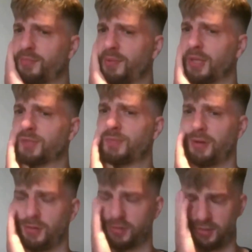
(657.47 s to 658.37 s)

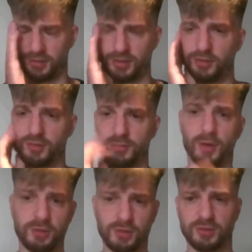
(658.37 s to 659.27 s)
experiencing those
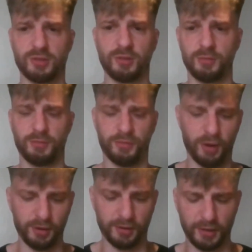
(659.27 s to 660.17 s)
emotions. So it
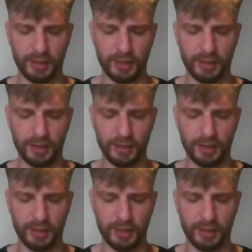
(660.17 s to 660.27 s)
provided